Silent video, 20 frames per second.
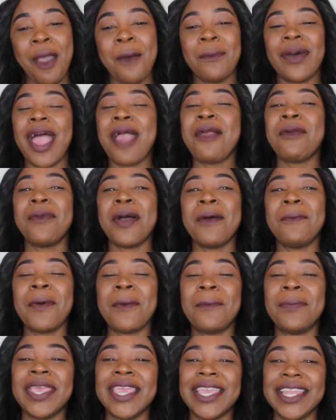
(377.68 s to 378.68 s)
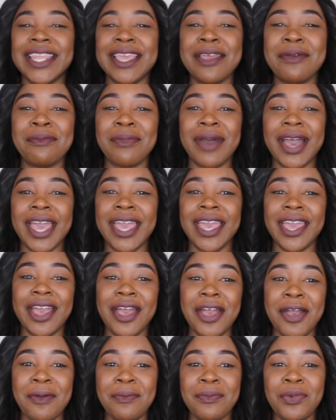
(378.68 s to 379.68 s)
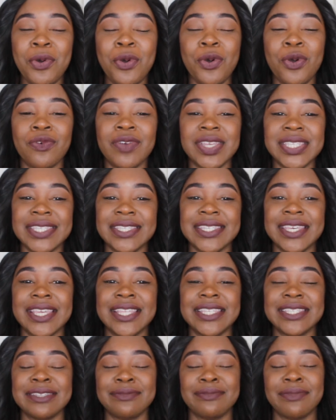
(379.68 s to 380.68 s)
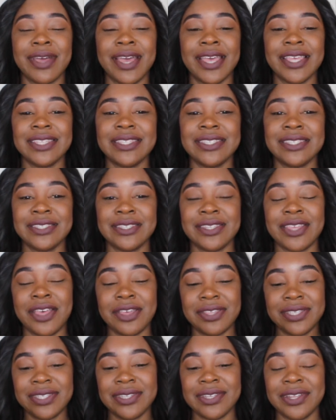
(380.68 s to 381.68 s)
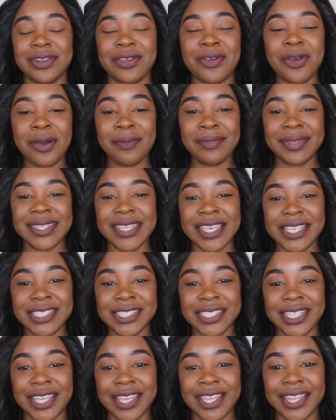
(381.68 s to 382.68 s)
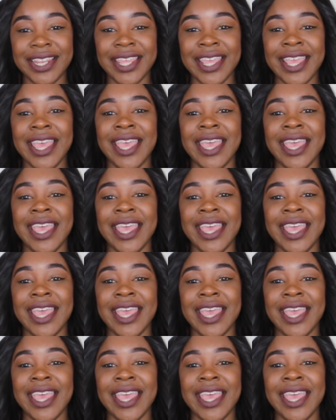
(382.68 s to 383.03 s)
But I remember being in my hall residence, my student accommodation,